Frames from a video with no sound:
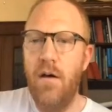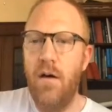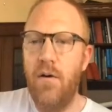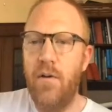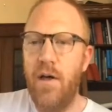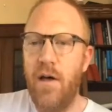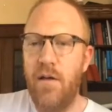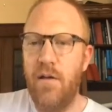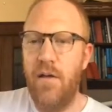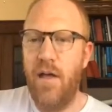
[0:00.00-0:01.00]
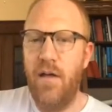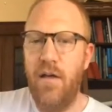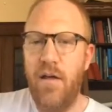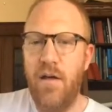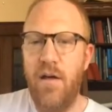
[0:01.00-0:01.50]
Okay.
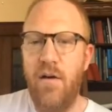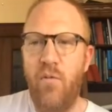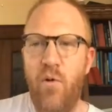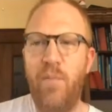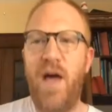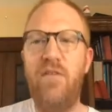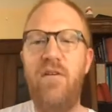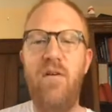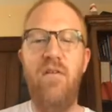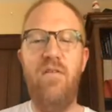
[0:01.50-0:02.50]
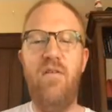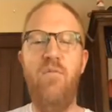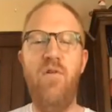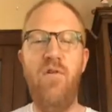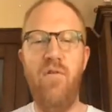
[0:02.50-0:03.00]
We're about to
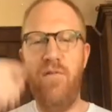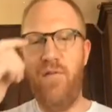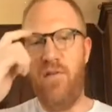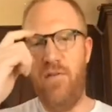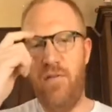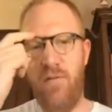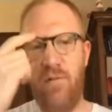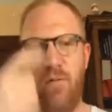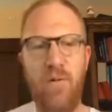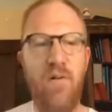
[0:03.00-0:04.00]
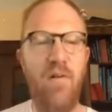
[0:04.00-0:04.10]
move to,